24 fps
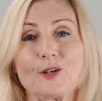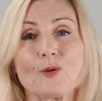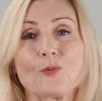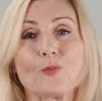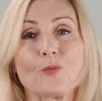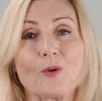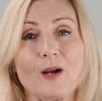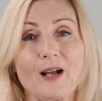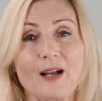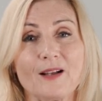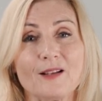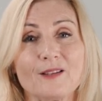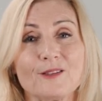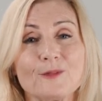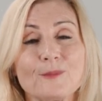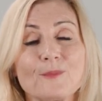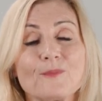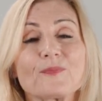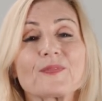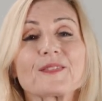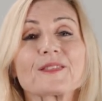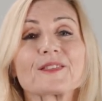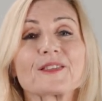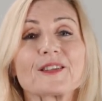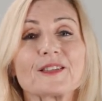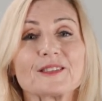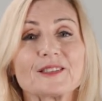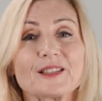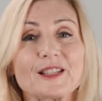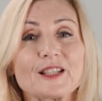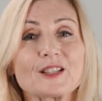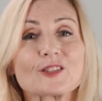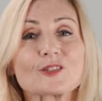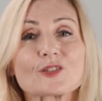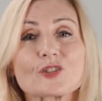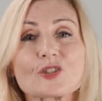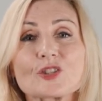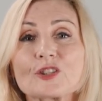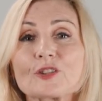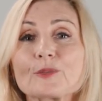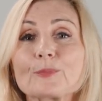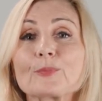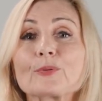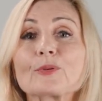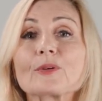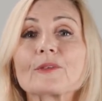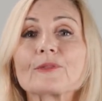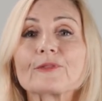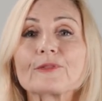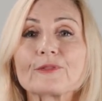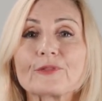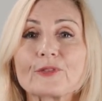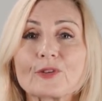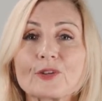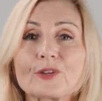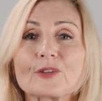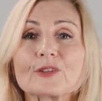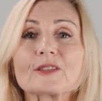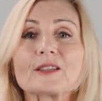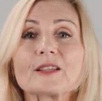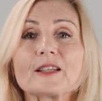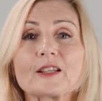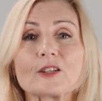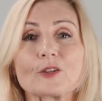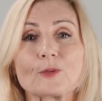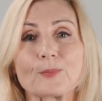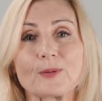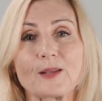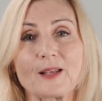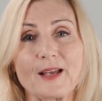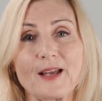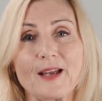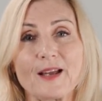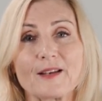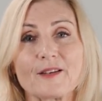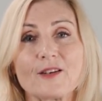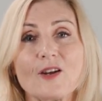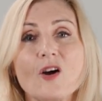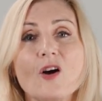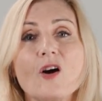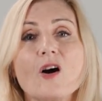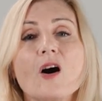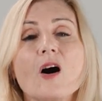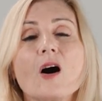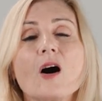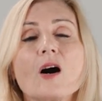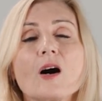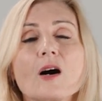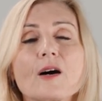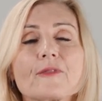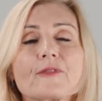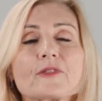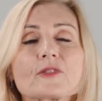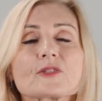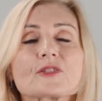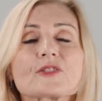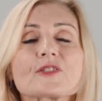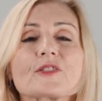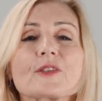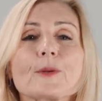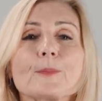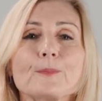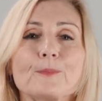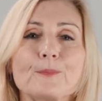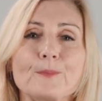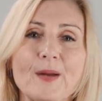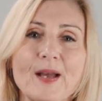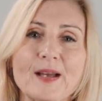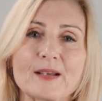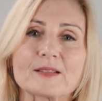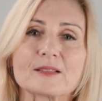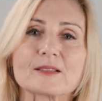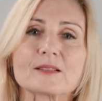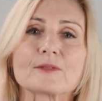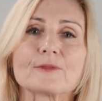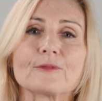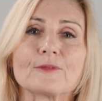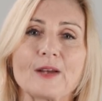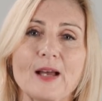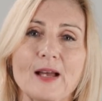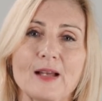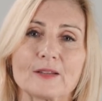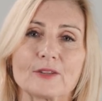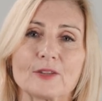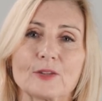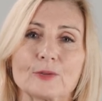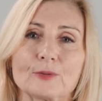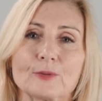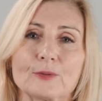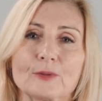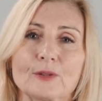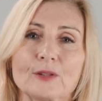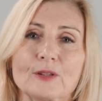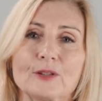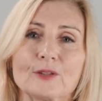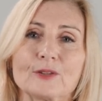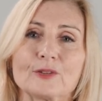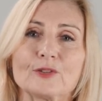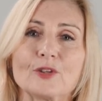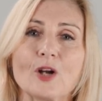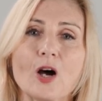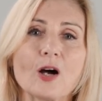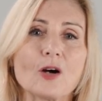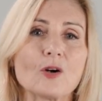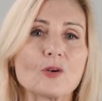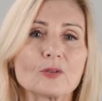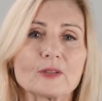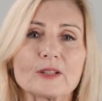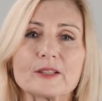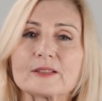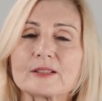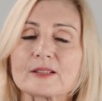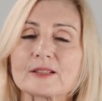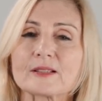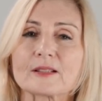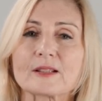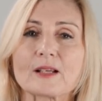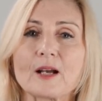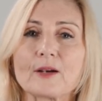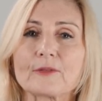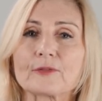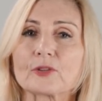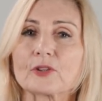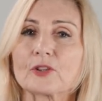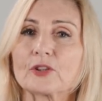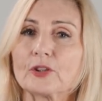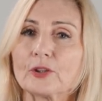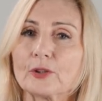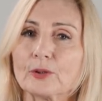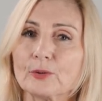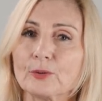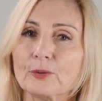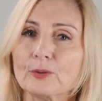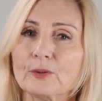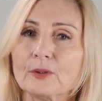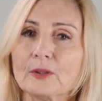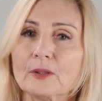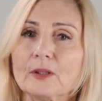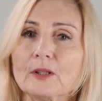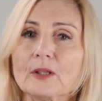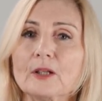Well, the LegalShield Preferred Legal Plan offers the best value. Not only does it cover you,